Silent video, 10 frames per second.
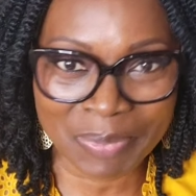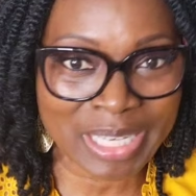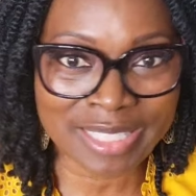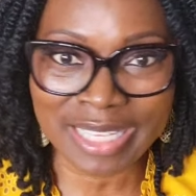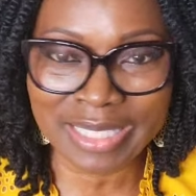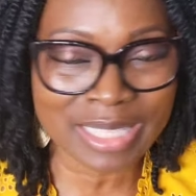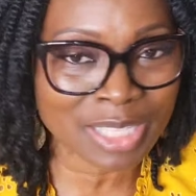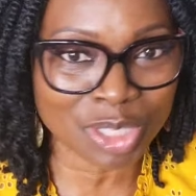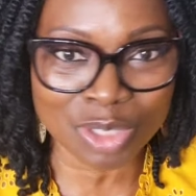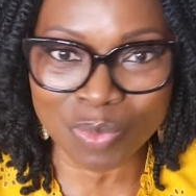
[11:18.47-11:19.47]
Because it's
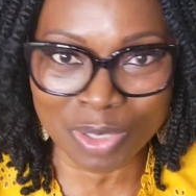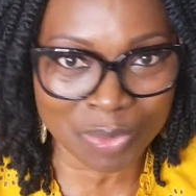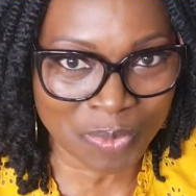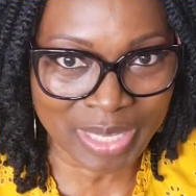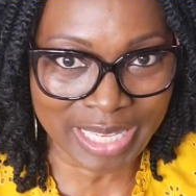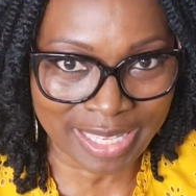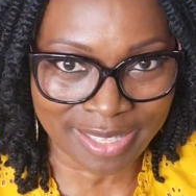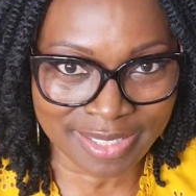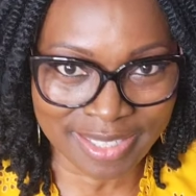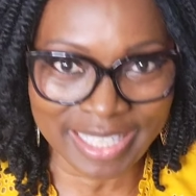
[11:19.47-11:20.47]
not just what we
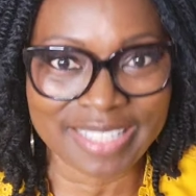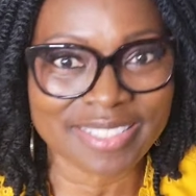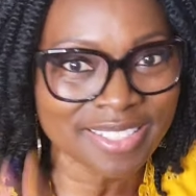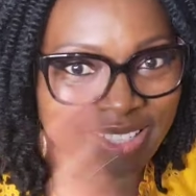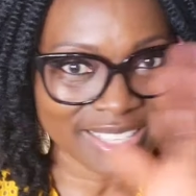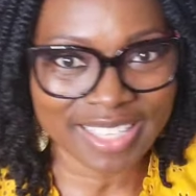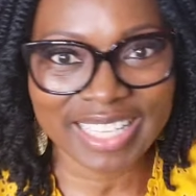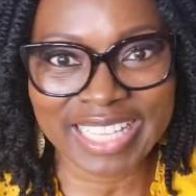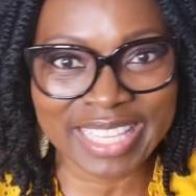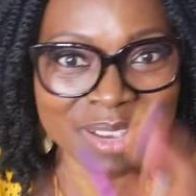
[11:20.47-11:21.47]
eat, it's
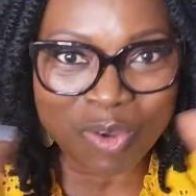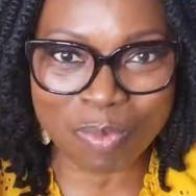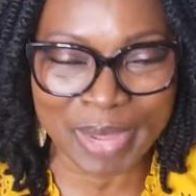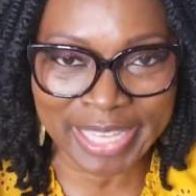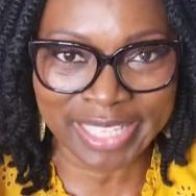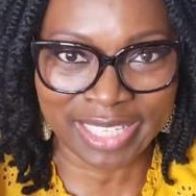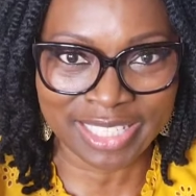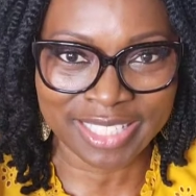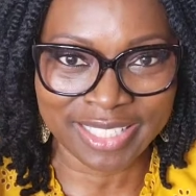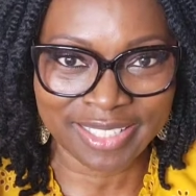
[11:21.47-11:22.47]
the whole
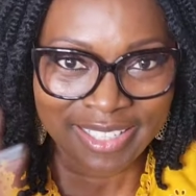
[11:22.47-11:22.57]
package.